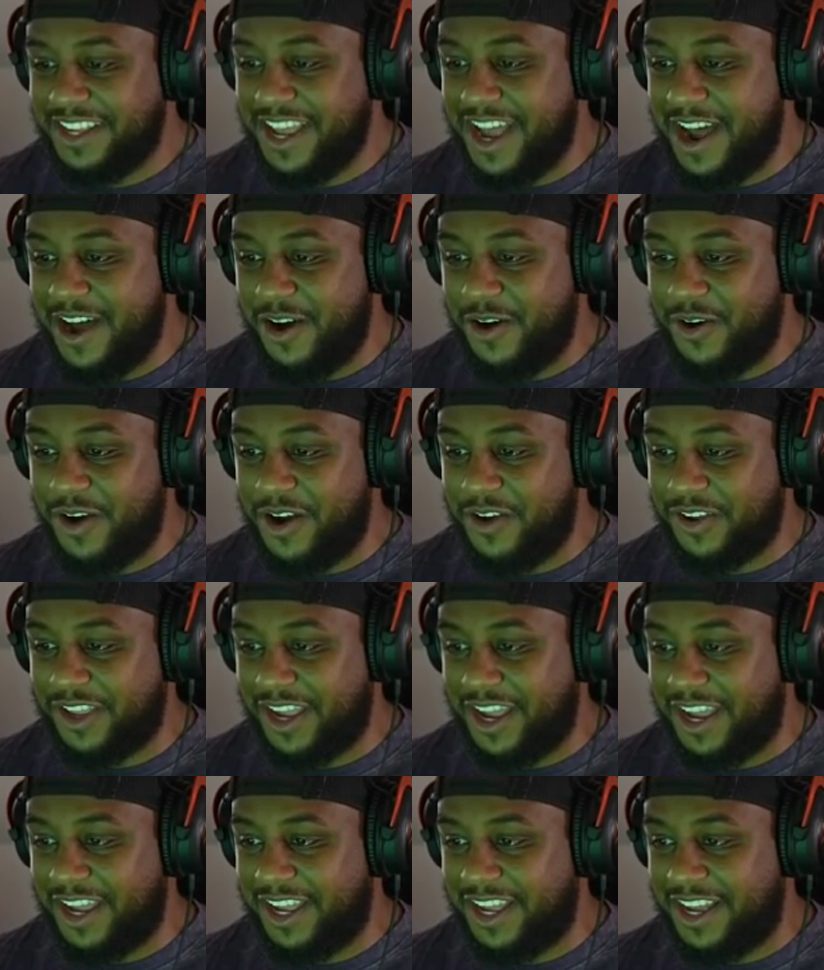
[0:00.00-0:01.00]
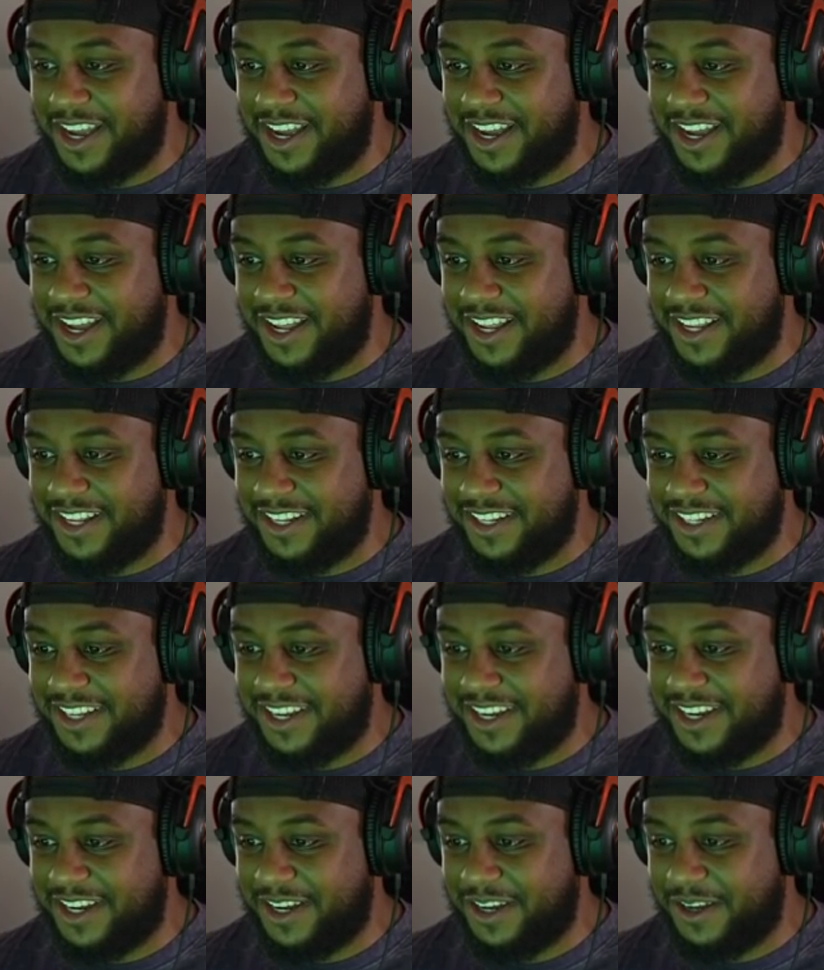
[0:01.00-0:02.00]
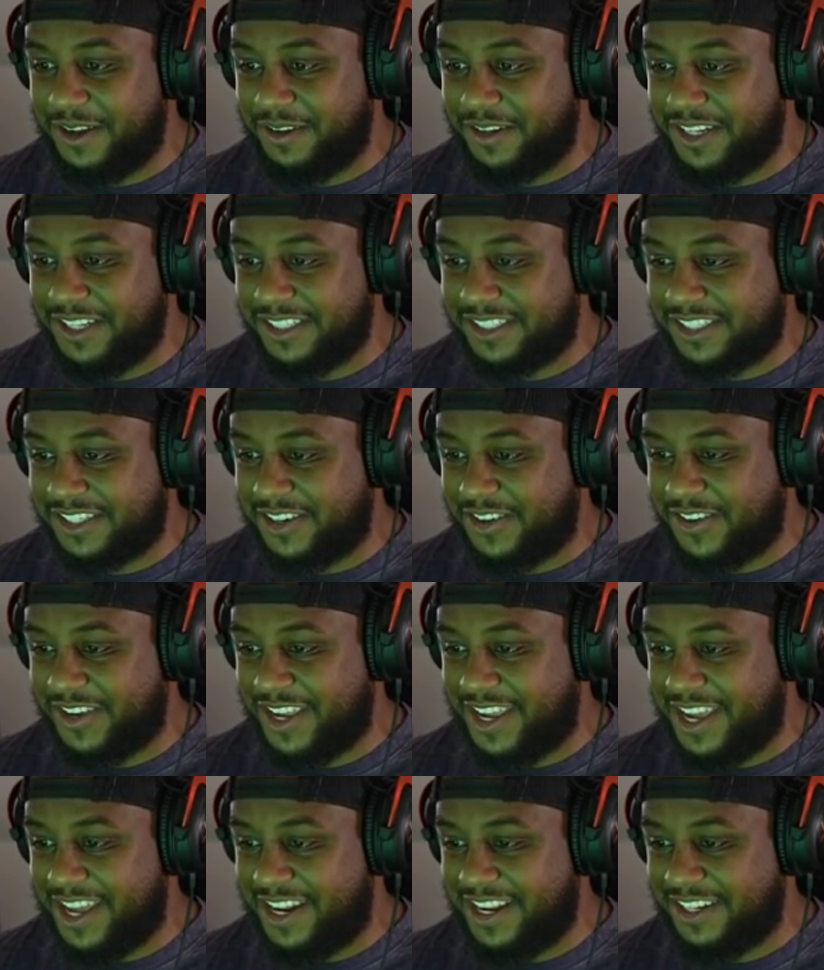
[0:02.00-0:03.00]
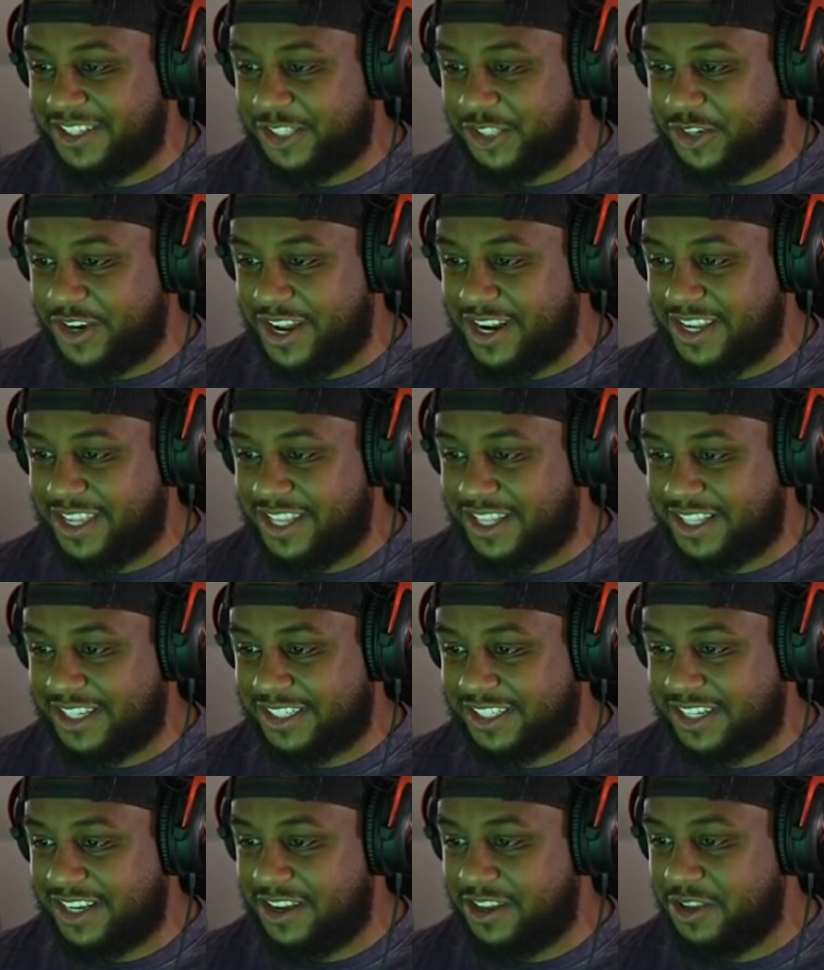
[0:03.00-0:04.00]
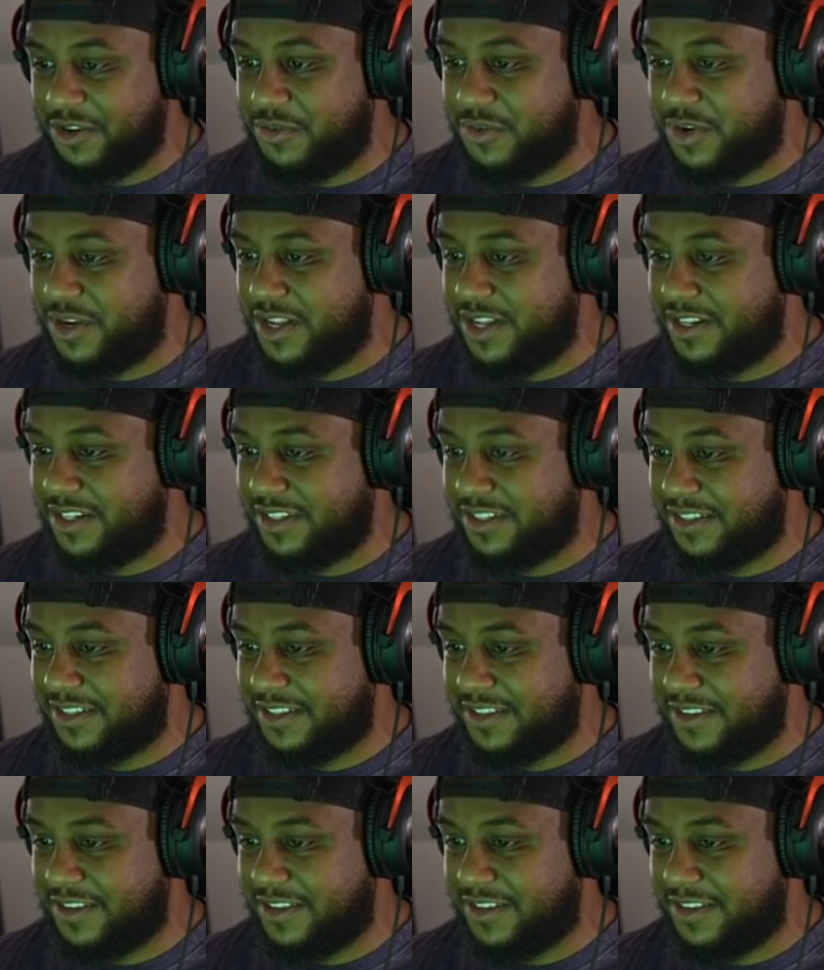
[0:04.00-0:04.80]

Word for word: Yo, okay. Uh, uh, let's go ahead and try to get this other one.